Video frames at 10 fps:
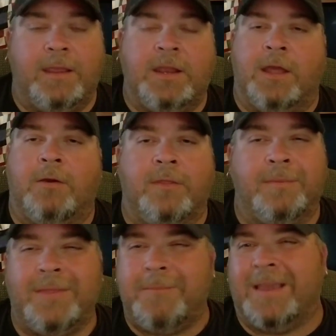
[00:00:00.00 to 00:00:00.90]

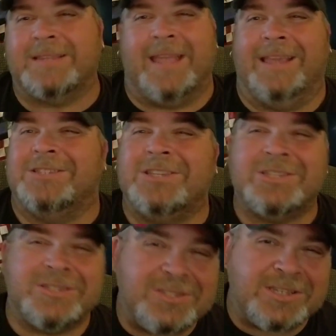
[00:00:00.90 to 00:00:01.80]
the biggest thing is
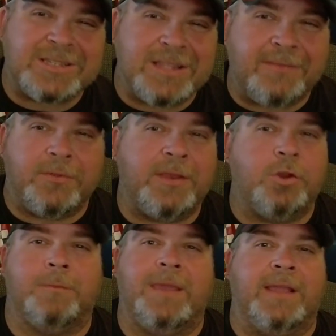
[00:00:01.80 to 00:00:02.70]
just live within
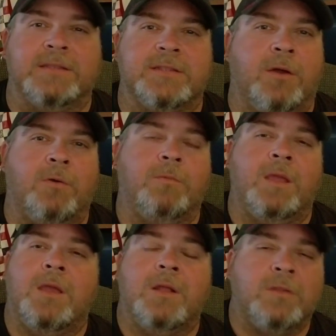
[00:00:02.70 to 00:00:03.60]
your means. Don't
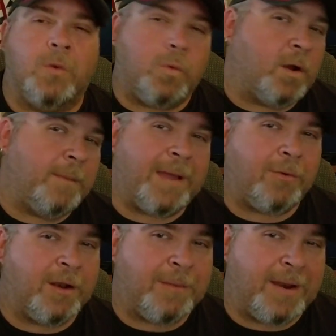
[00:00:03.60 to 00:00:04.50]
worry
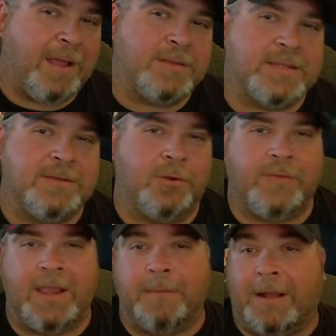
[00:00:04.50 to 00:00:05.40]
about what everybody else is going to
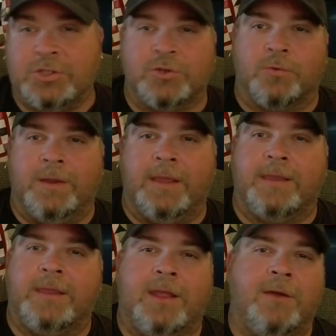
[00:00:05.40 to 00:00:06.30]
think about your
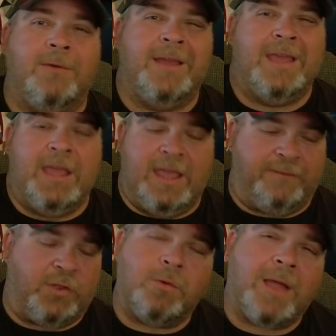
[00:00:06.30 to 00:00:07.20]
rig.
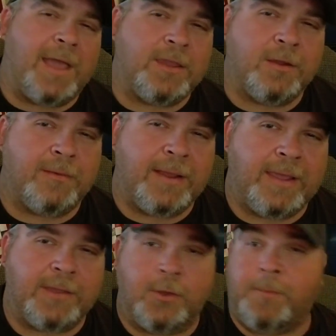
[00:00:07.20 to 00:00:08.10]
If you like your
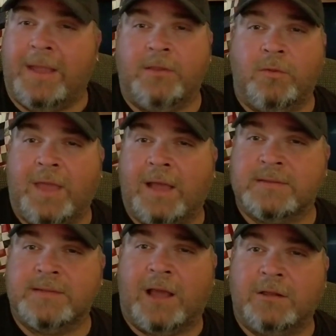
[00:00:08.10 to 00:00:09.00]
rig, you pay
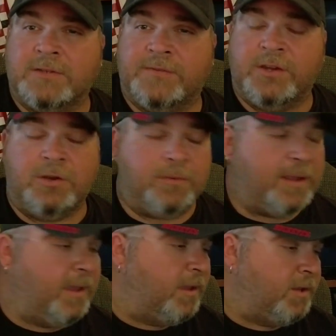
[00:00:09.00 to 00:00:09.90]
$2,000 for your
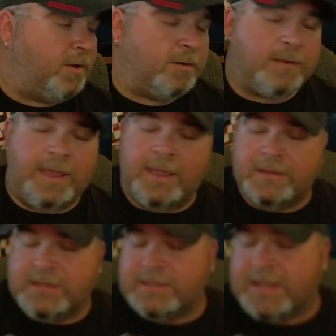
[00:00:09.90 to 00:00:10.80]
rig and you're
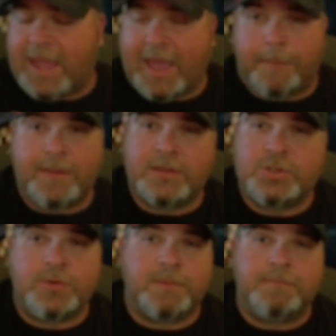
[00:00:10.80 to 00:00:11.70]
just happy as
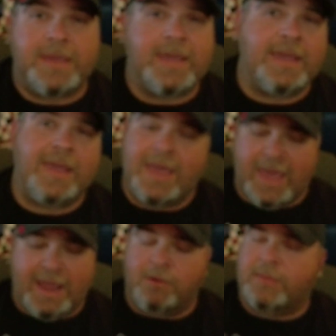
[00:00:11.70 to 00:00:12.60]
you can be.
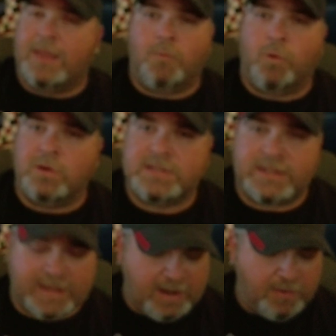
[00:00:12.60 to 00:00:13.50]
Everything works
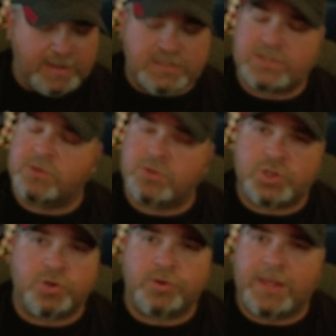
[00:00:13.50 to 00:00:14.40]
in there. It
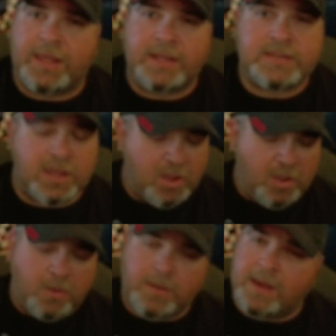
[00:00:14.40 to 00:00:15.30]
suits your needs.
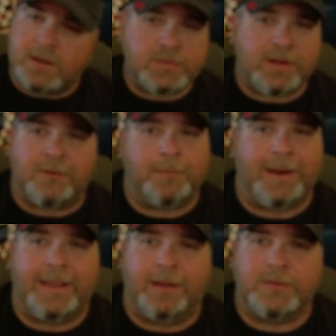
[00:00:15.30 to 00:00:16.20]
Who cares what
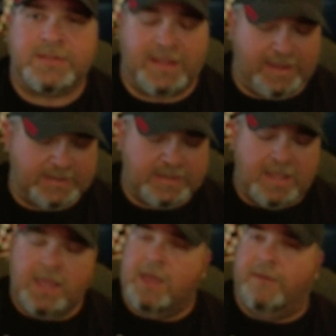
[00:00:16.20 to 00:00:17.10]
everybody else thinks?
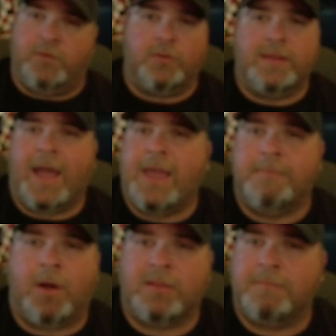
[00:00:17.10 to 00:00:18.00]
If you're the guy
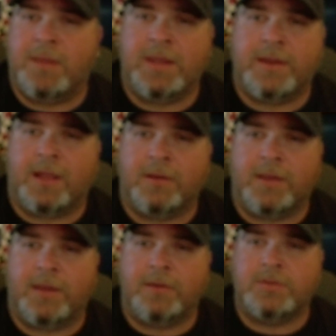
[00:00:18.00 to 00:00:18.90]
who bought the $1 million
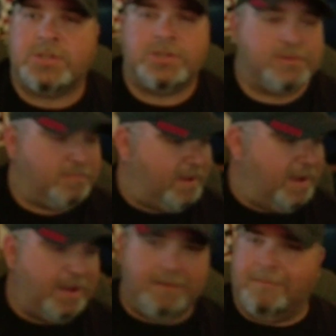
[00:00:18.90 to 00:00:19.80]
coach,
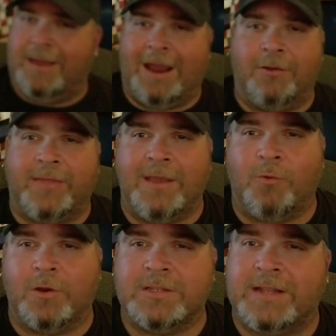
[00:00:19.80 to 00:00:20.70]
everything
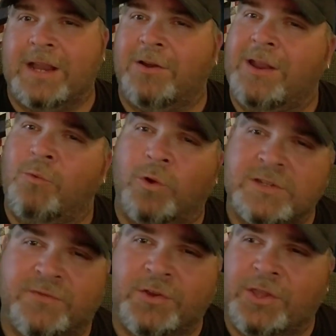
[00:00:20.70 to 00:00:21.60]
works in there and it
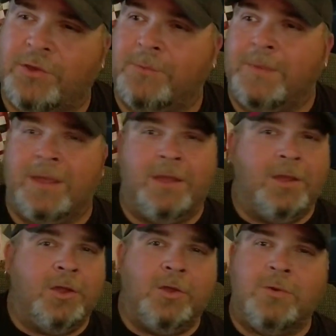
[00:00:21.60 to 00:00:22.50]
works for you.
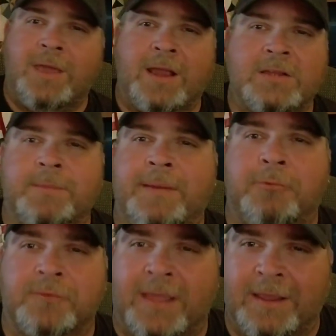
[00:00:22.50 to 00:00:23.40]
Who cares what
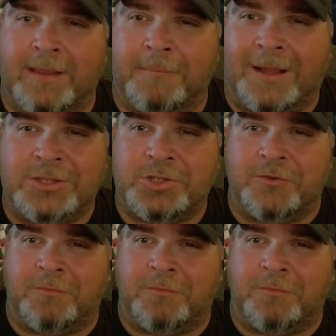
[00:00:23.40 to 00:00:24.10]
people think about you